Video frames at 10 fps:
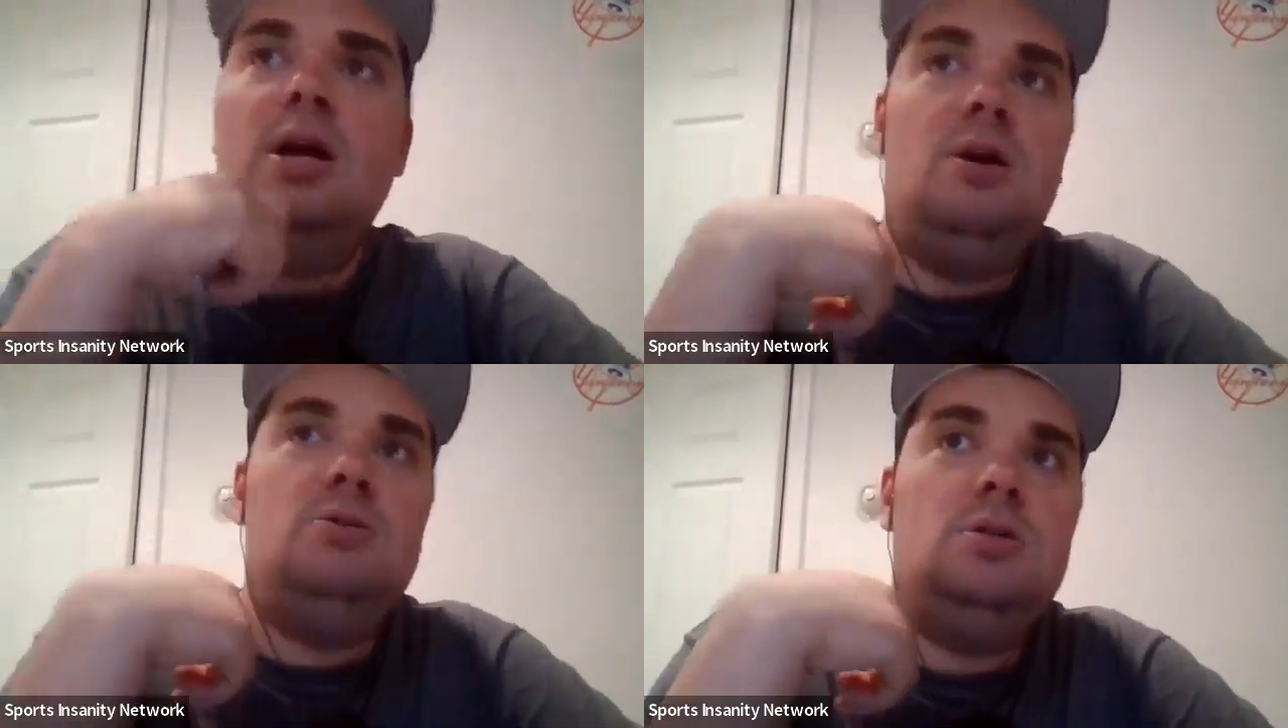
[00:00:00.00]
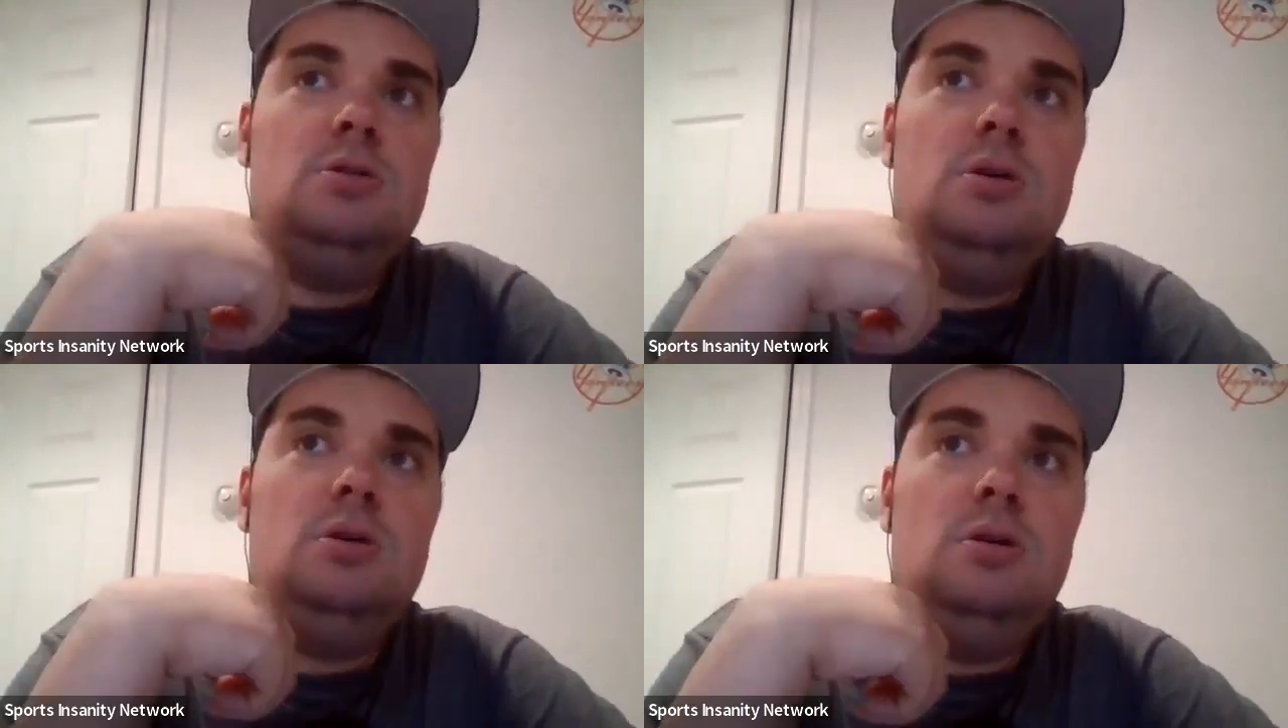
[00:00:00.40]
he
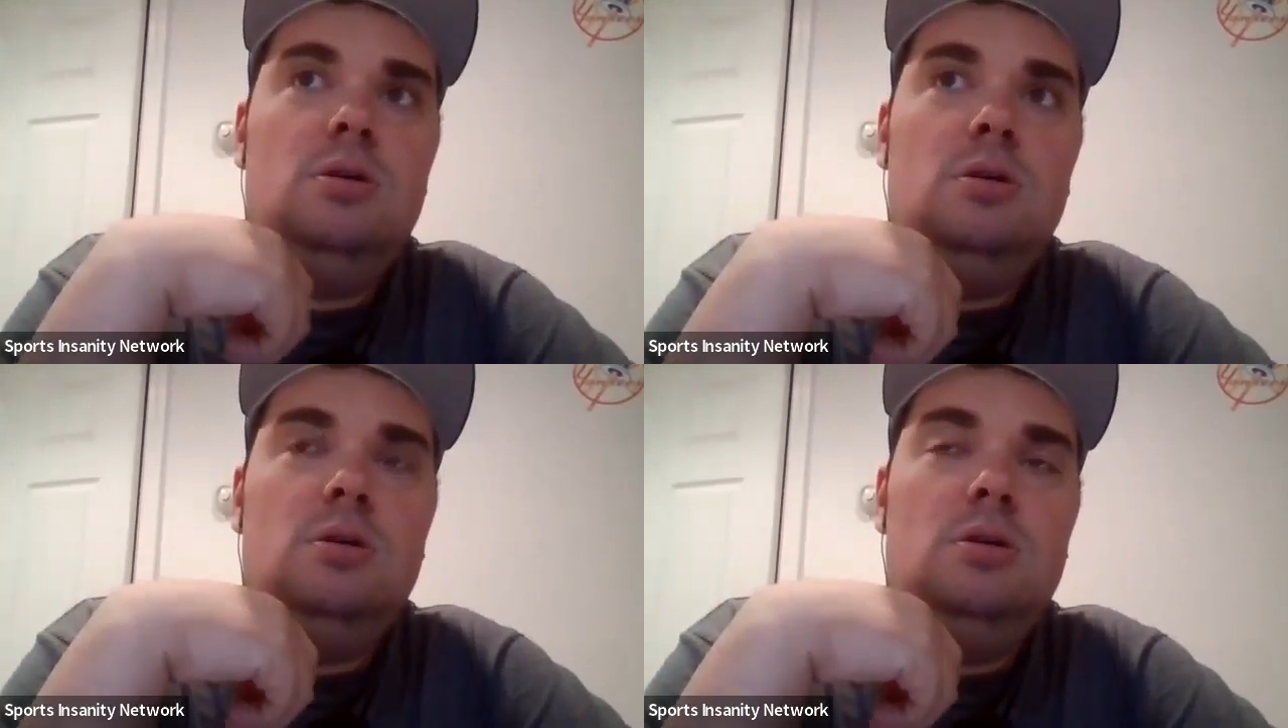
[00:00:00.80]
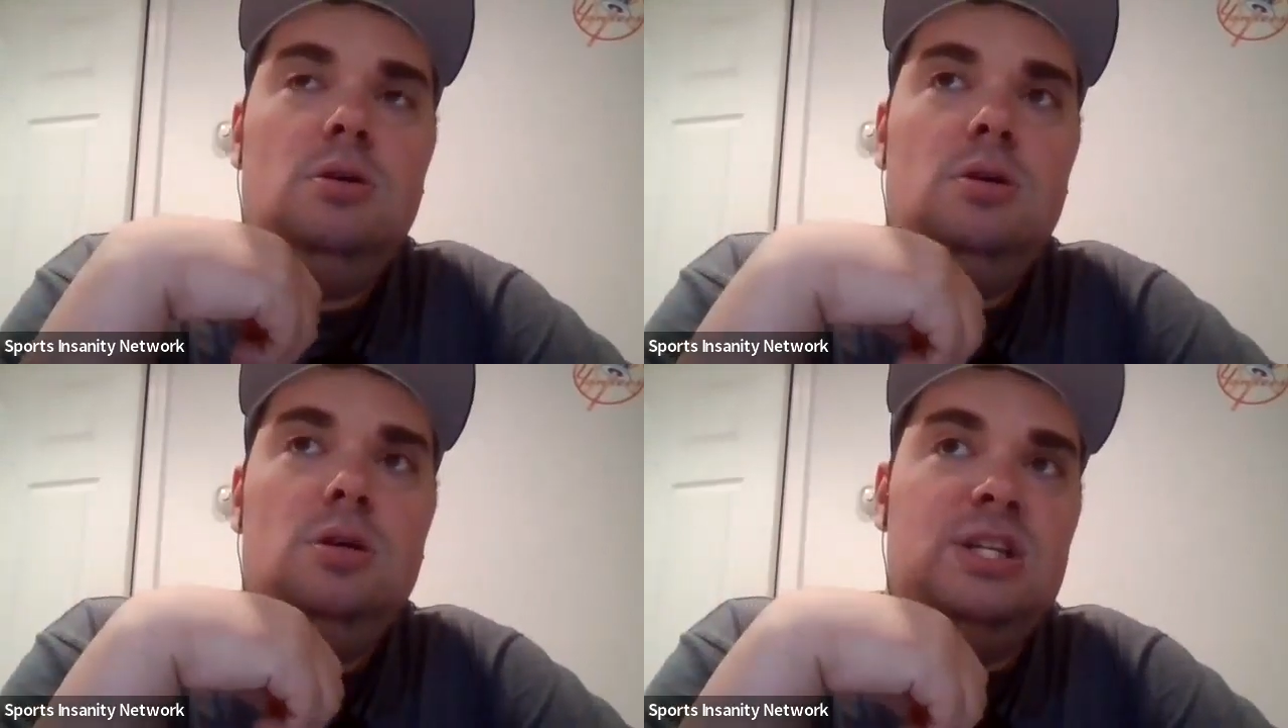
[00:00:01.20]
goes,
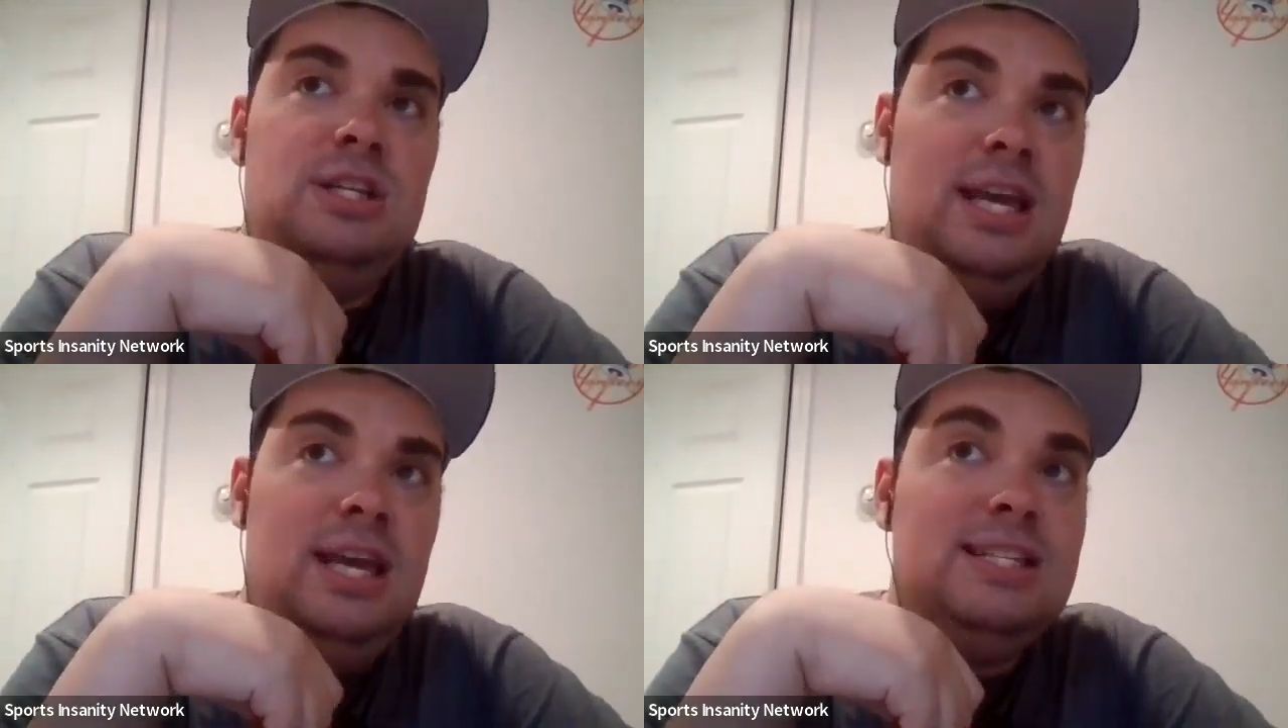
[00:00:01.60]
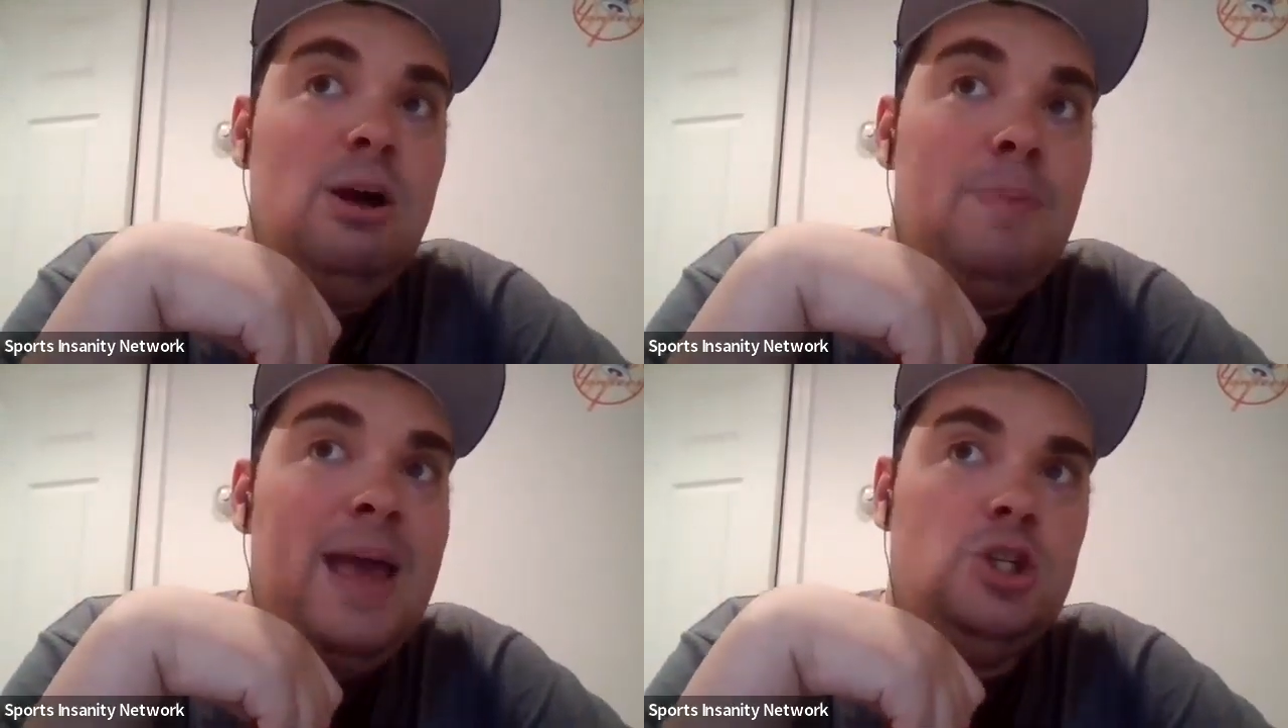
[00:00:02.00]
"Can you
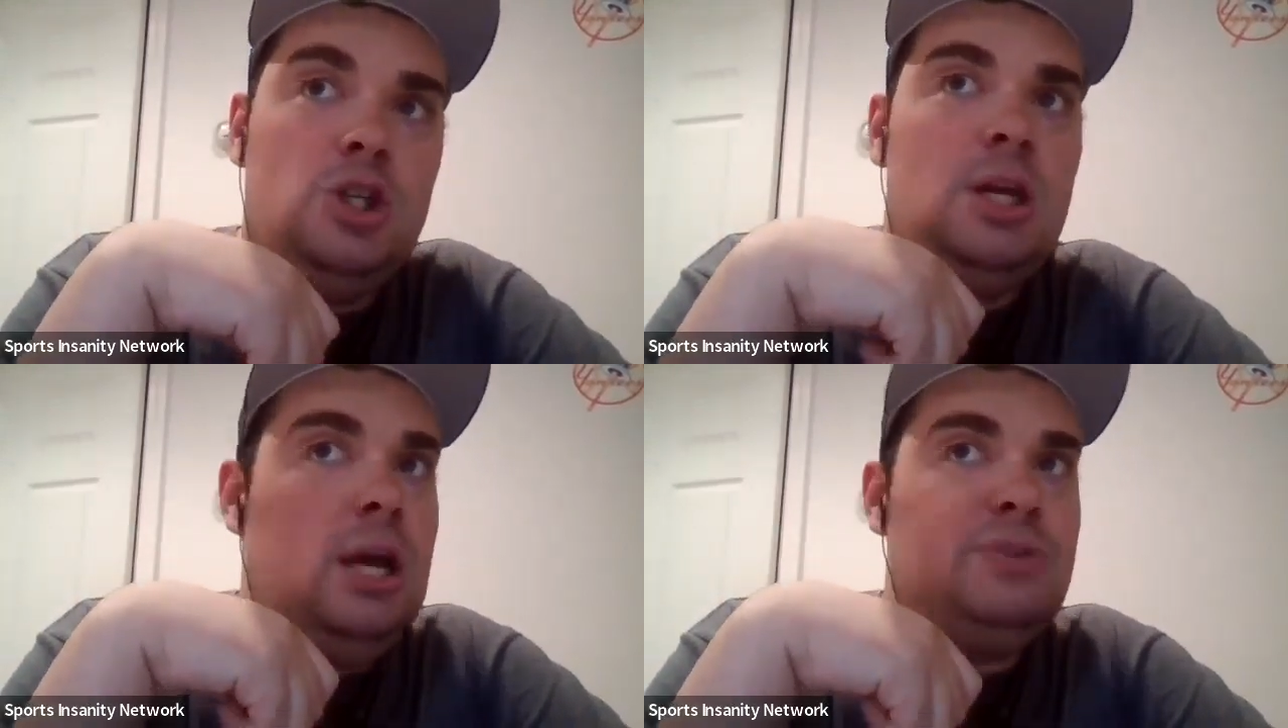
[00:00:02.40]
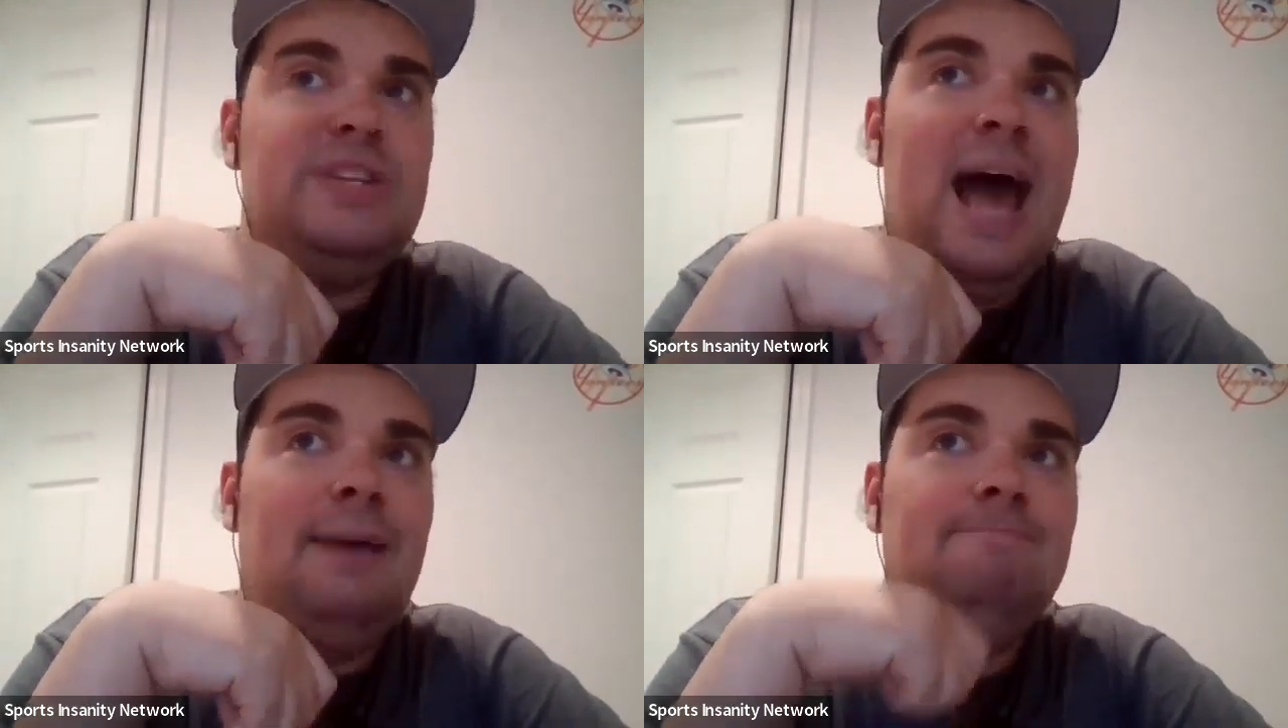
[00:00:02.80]
still pitch?" And he
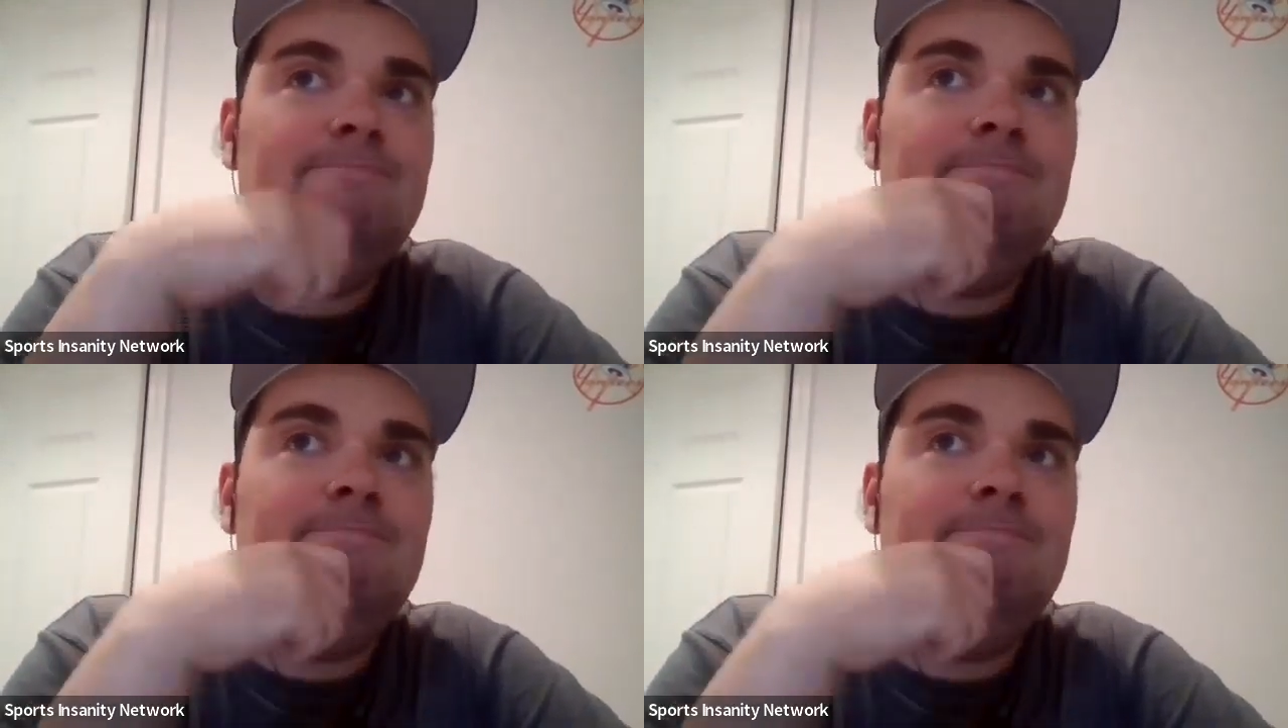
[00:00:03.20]
goes, "Yeah."